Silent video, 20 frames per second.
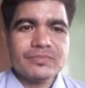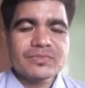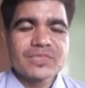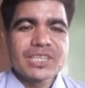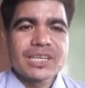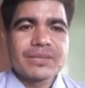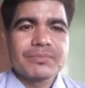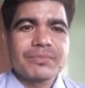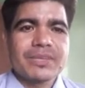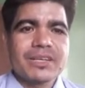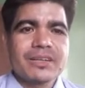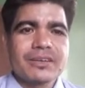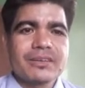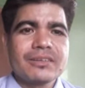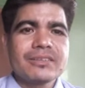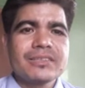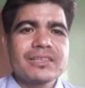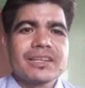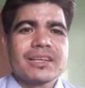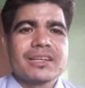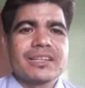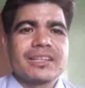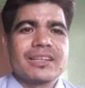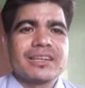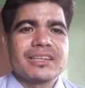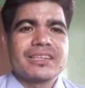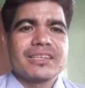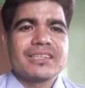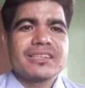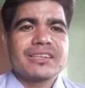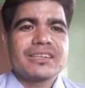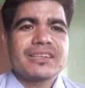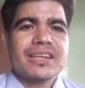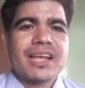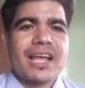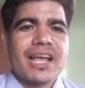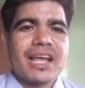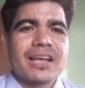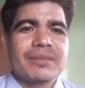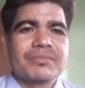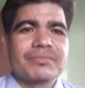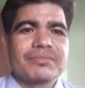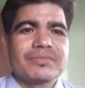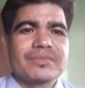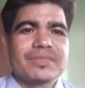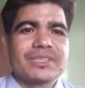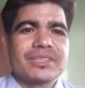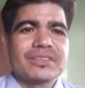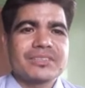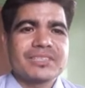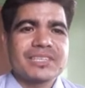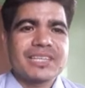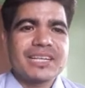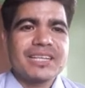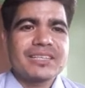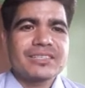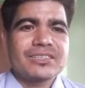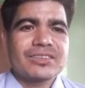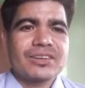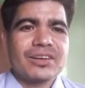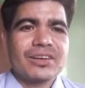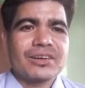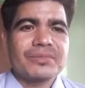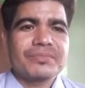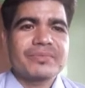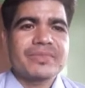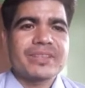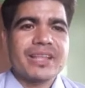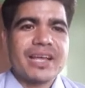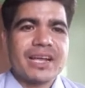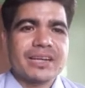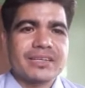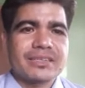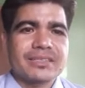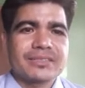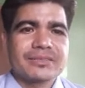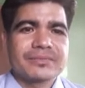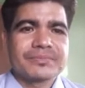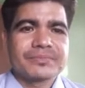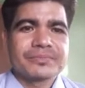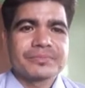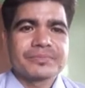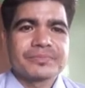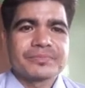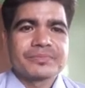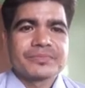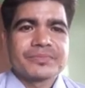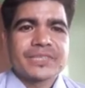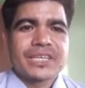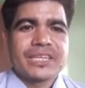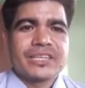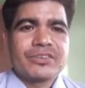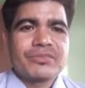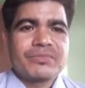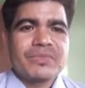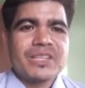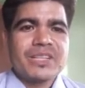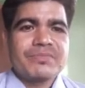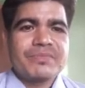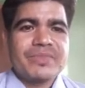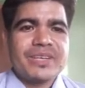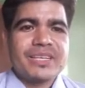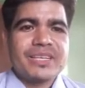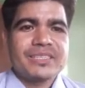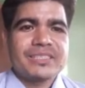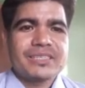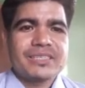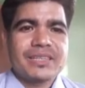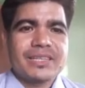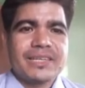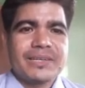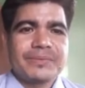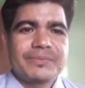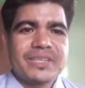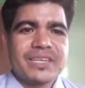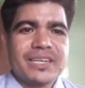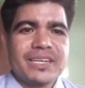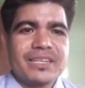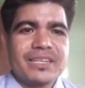because they did not have the sense of that. Human beings lived in